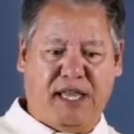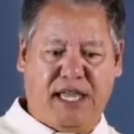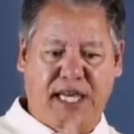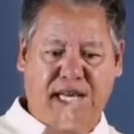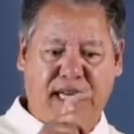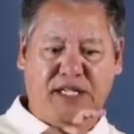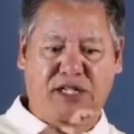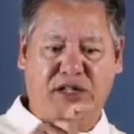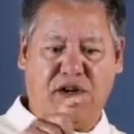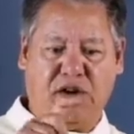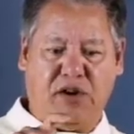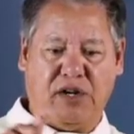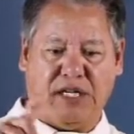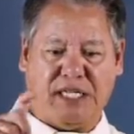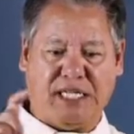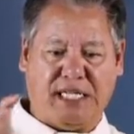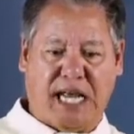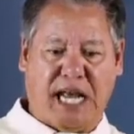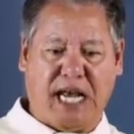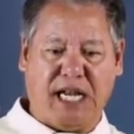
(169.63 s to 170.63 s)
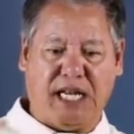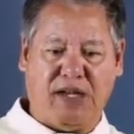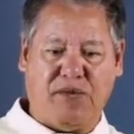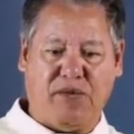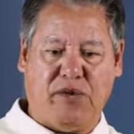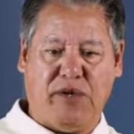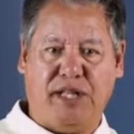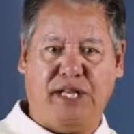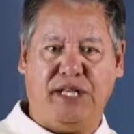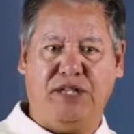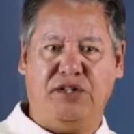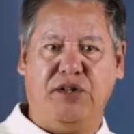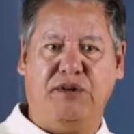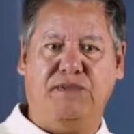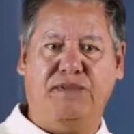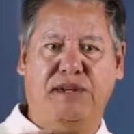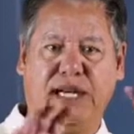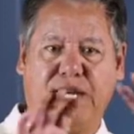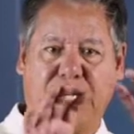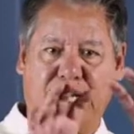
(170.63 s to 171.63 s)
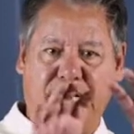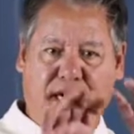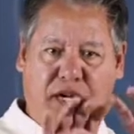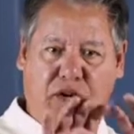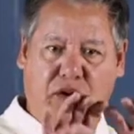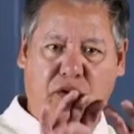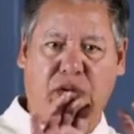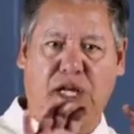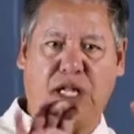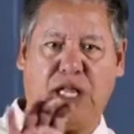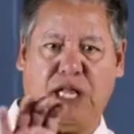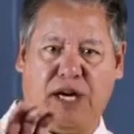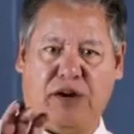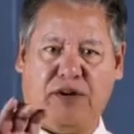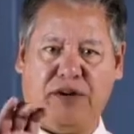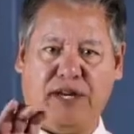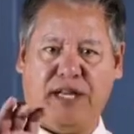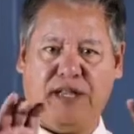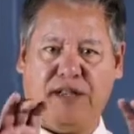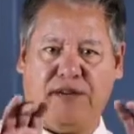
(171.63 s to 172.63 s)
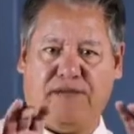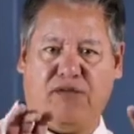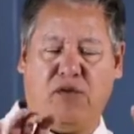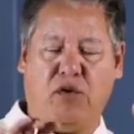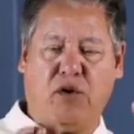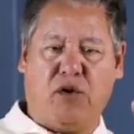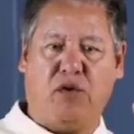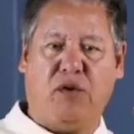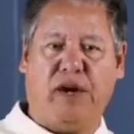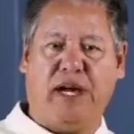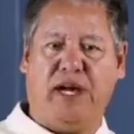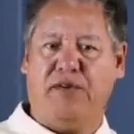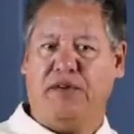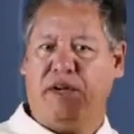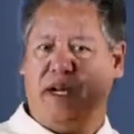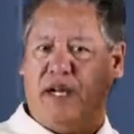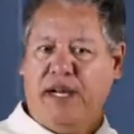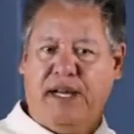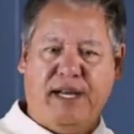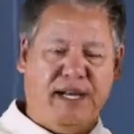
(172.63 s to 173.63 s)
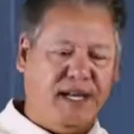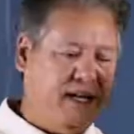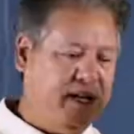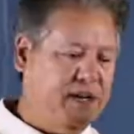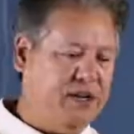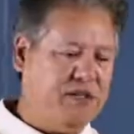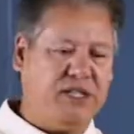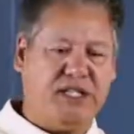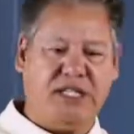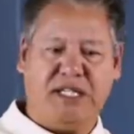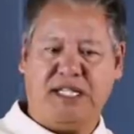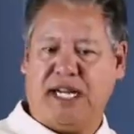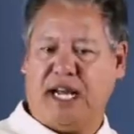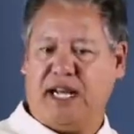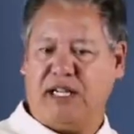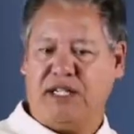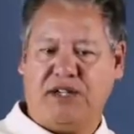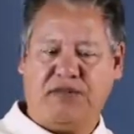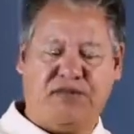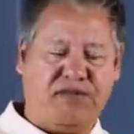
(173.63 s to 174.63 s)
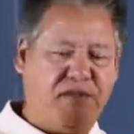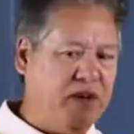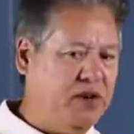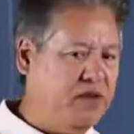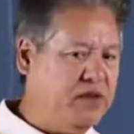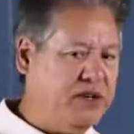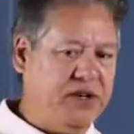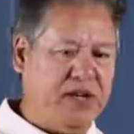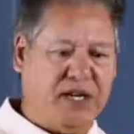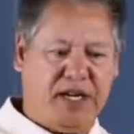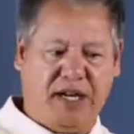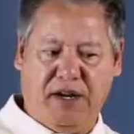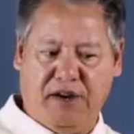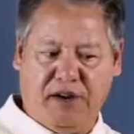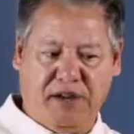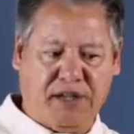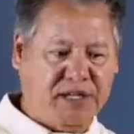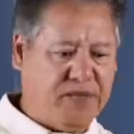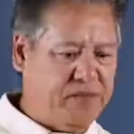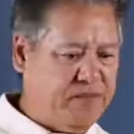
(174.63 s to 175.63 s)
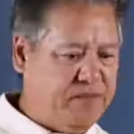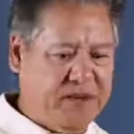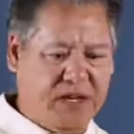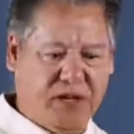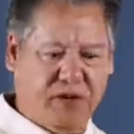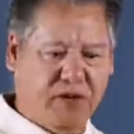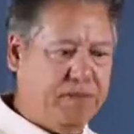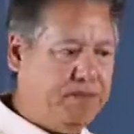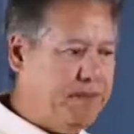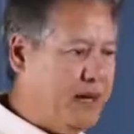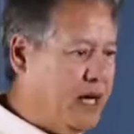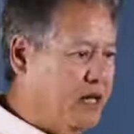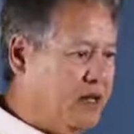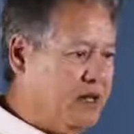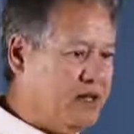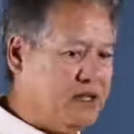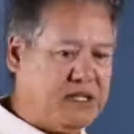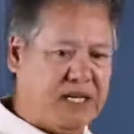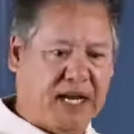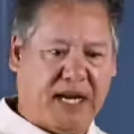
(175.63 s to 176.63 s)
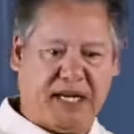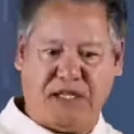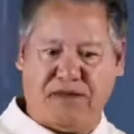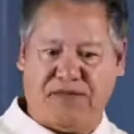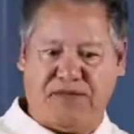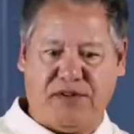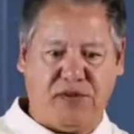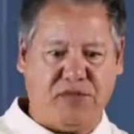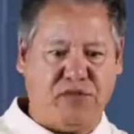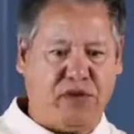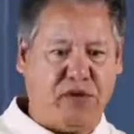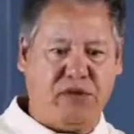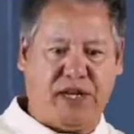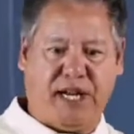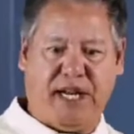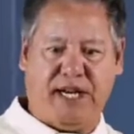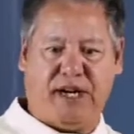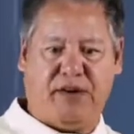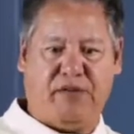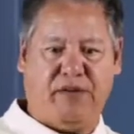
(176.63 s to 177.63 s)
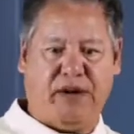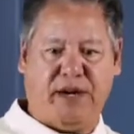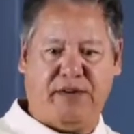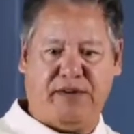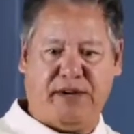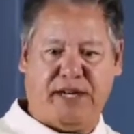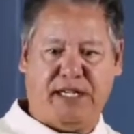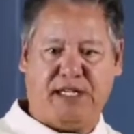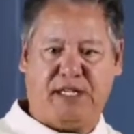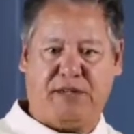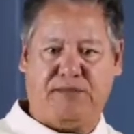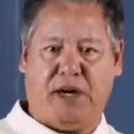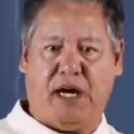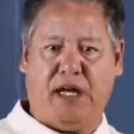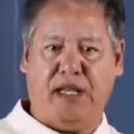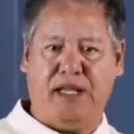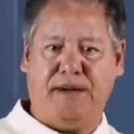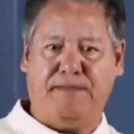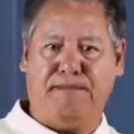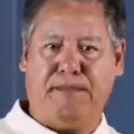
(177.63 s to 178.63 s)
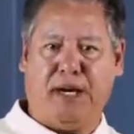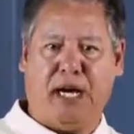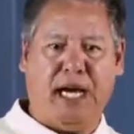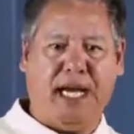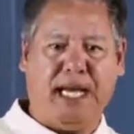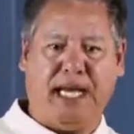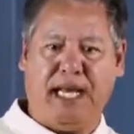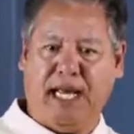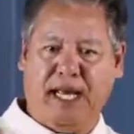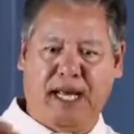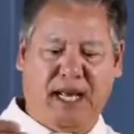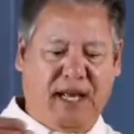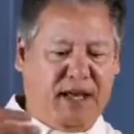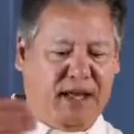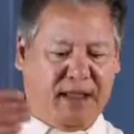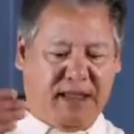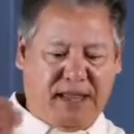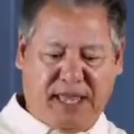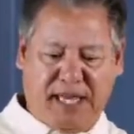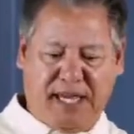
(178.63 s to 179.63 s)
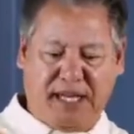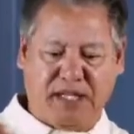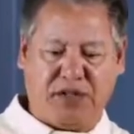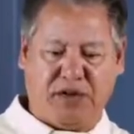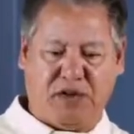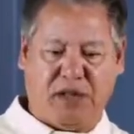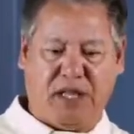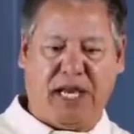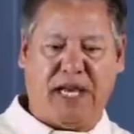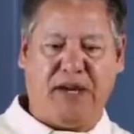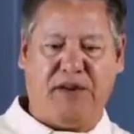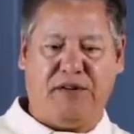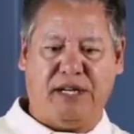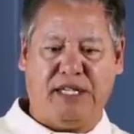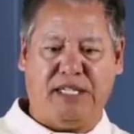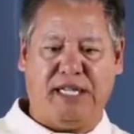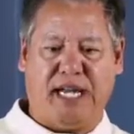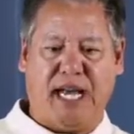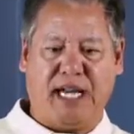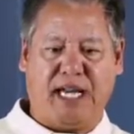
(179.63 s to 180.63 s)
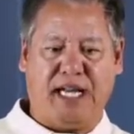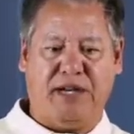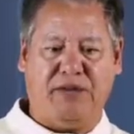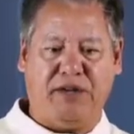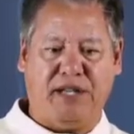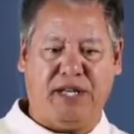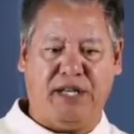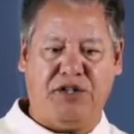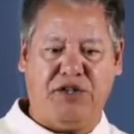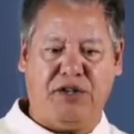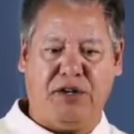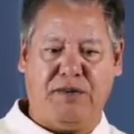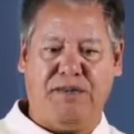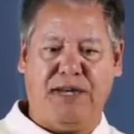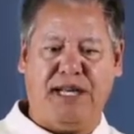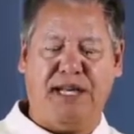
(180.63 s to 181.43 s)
things are exactly where they should be. I can hear the clarity in the foreground. Here's the saxophone. You can hear the, you know, the bell of the saxophone rotating around its spotlit mic. Things are layered exactly where they should